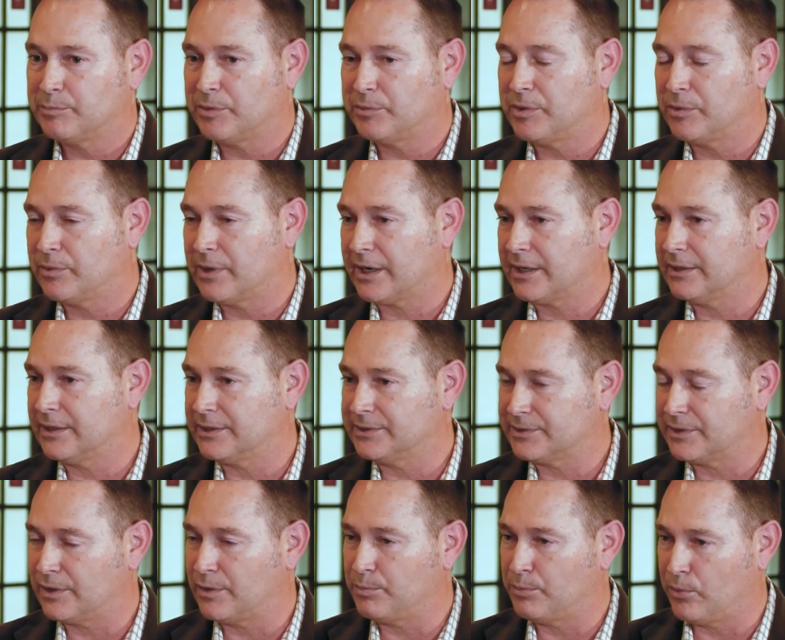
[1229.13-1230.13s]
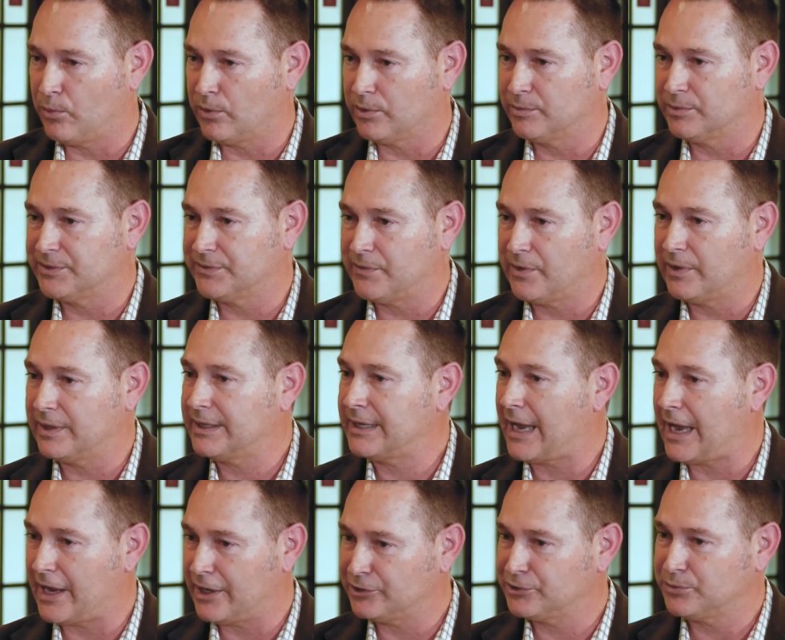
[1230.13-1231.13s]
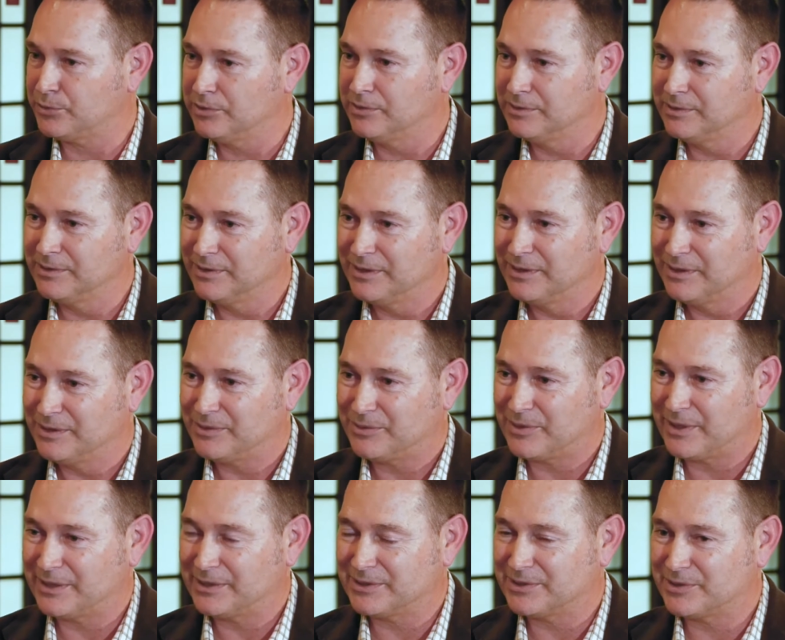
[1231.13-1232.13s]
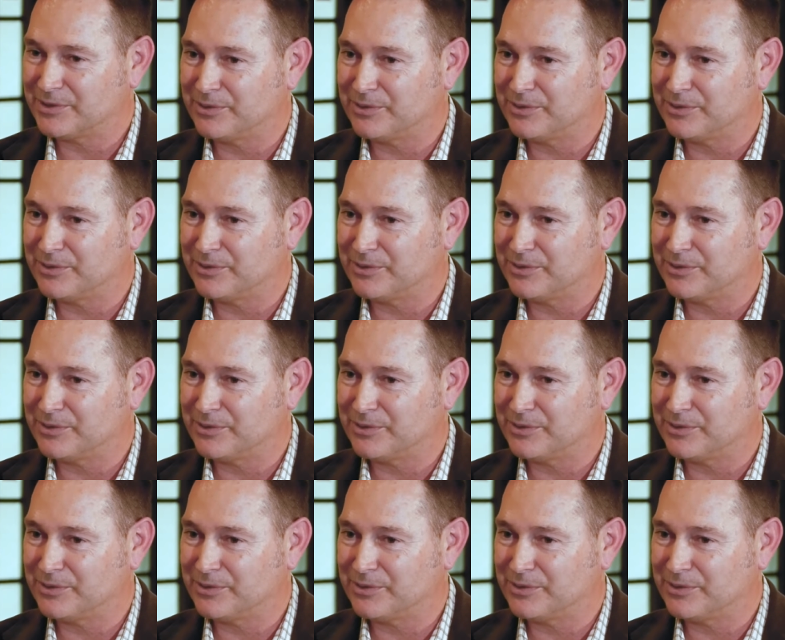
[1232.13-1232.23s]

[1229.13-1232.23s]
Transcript: but we recognized that our board was very casual, right?